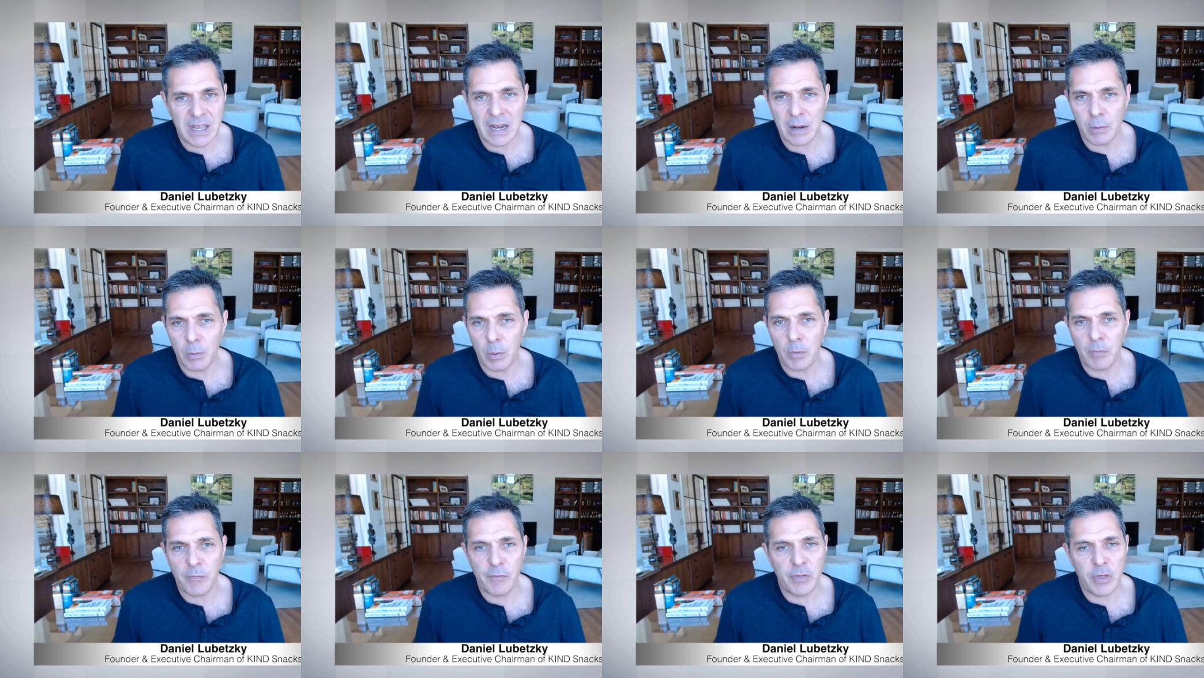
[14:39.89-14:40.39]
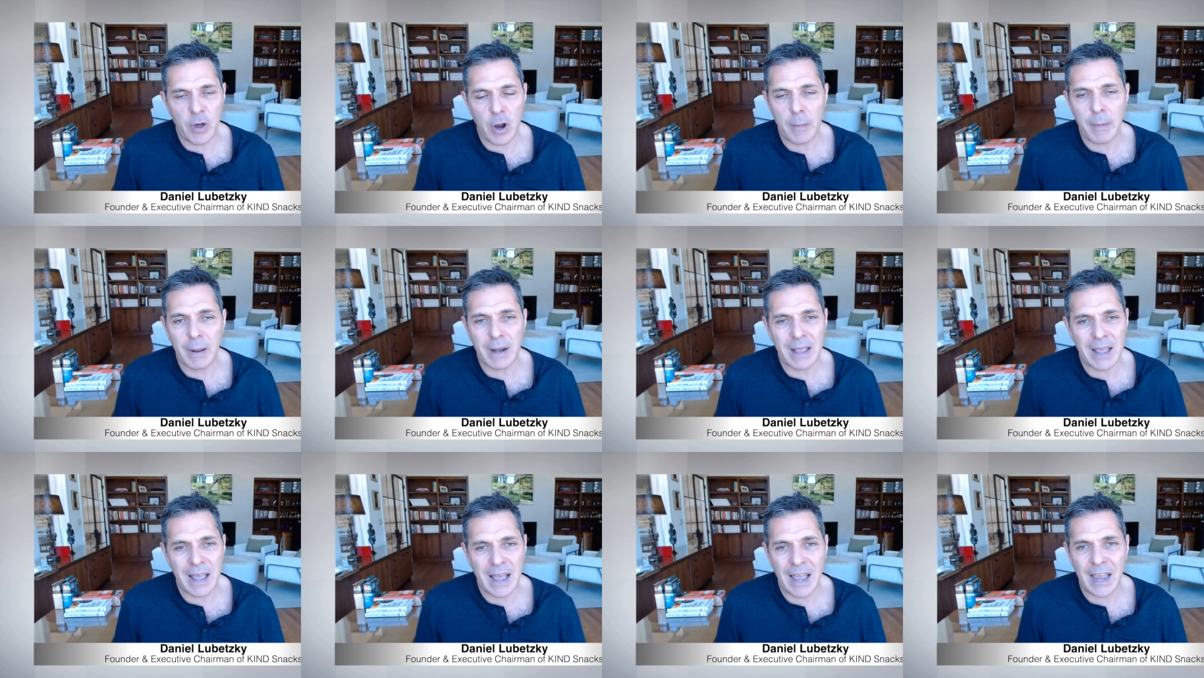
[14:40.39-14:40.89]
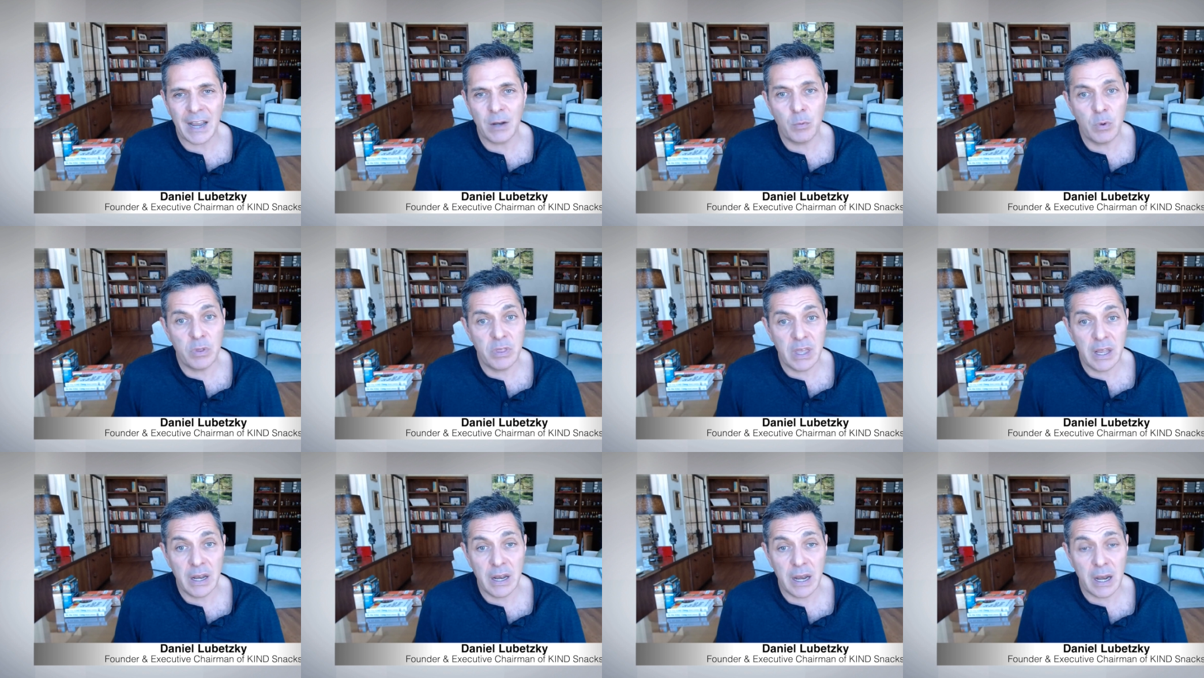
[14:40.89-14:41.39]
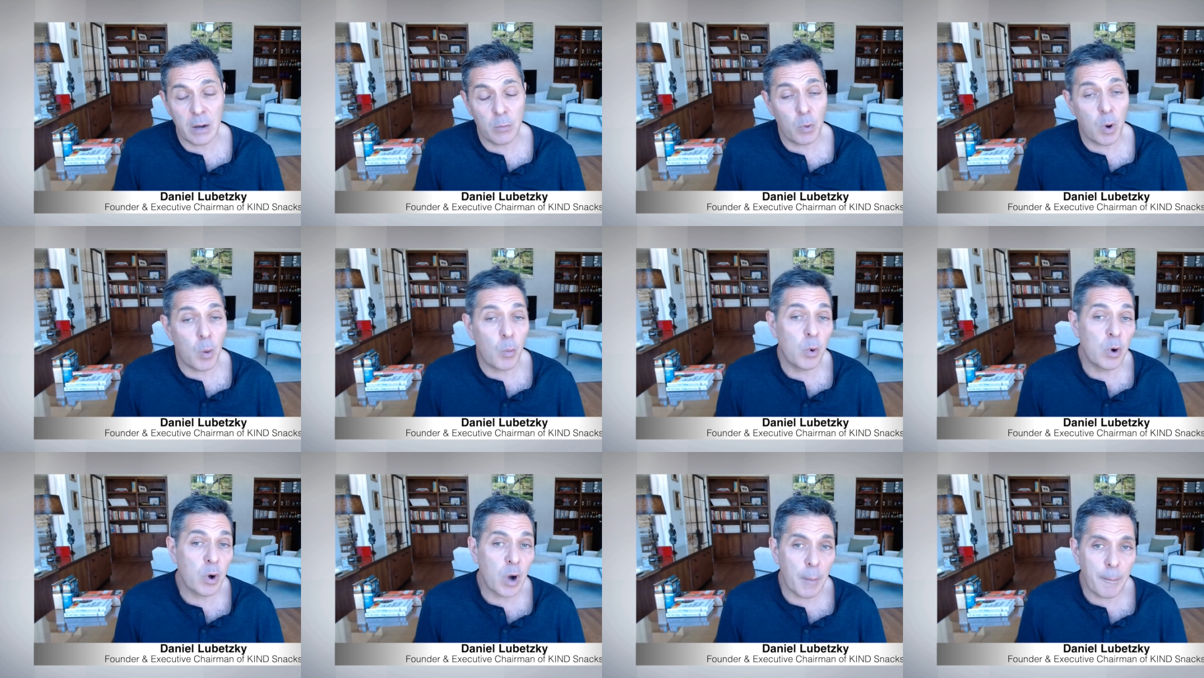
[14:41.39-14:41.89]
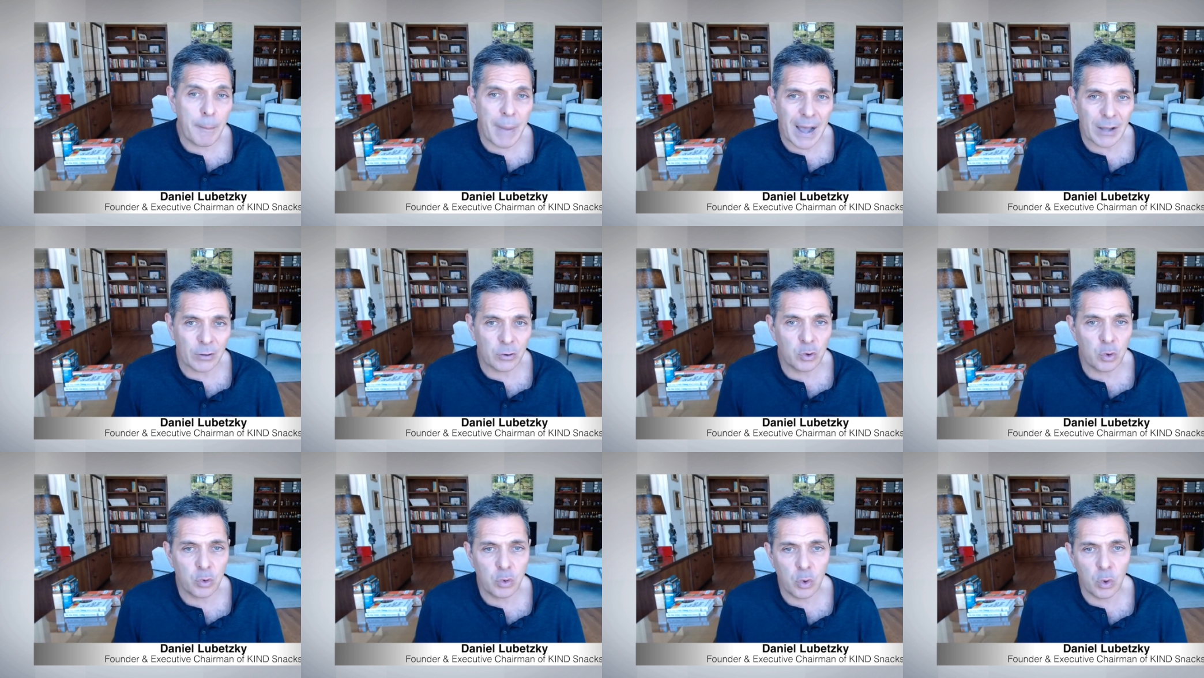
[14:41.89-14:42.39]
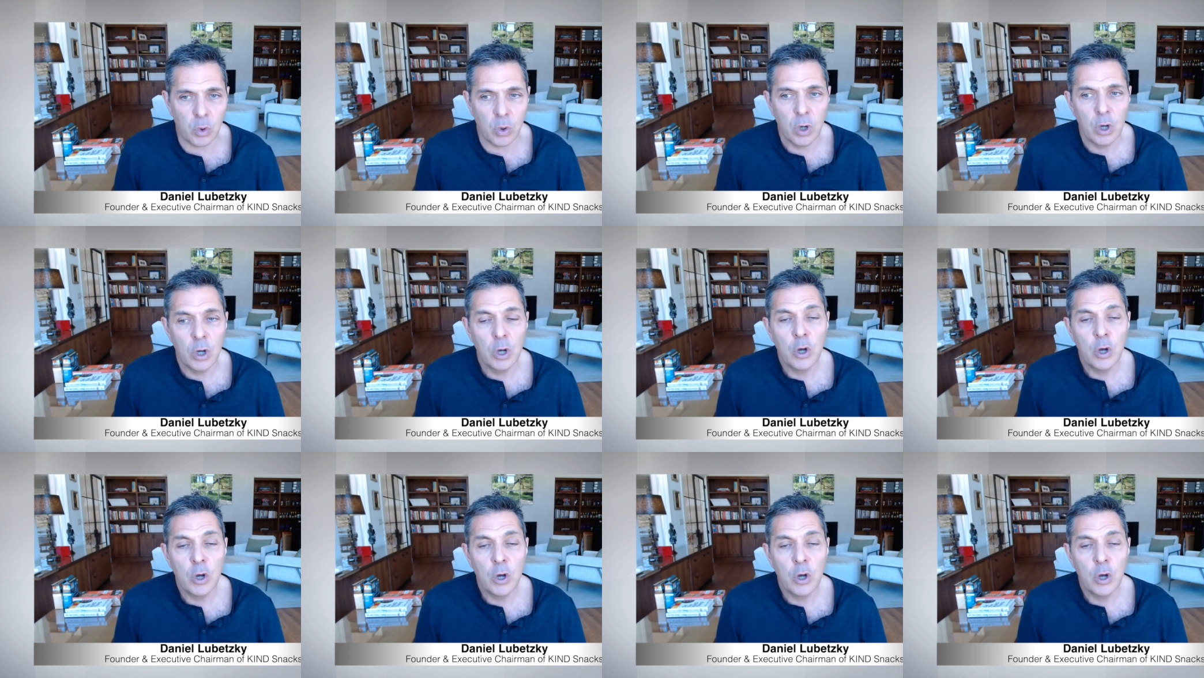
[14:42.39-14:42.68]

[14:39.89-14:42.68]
And when we thought about Kind, we did it. And what we were about to do